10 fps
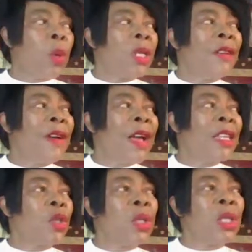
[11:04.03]
whatever
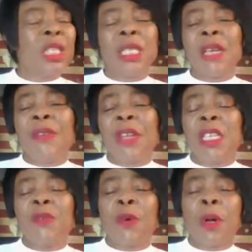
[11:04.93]
excuse she's giving
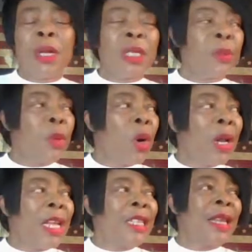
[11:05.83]
is more
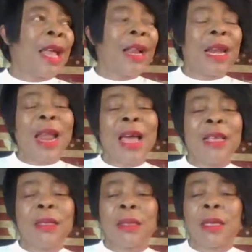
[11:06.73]
or less like
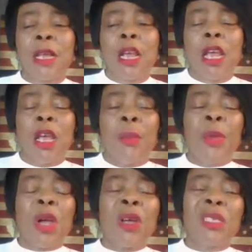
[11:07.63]
lies.
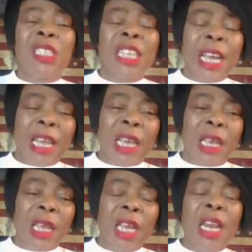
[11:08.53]
Because check
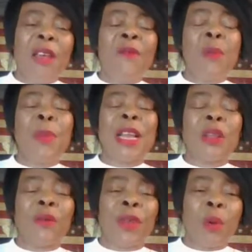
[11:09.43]
in every
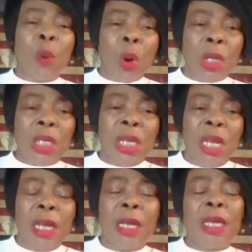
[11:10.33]
part of the world
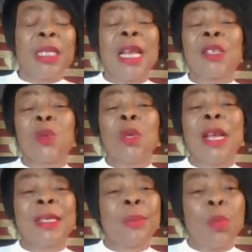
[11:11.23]
is as good
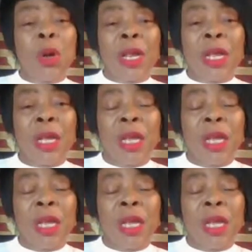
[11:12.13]
as money.